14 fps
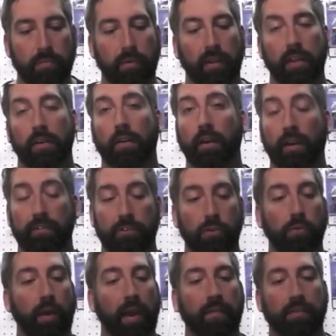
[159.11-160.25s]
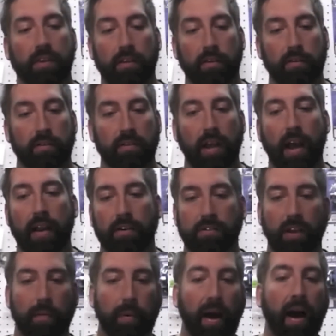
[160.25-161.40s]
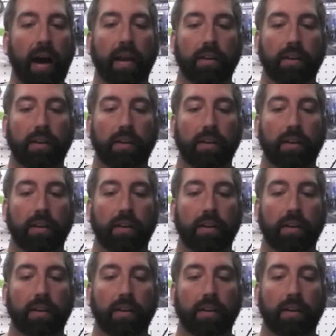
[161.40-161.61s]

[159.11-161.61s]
but you don't have too heavy tires up high,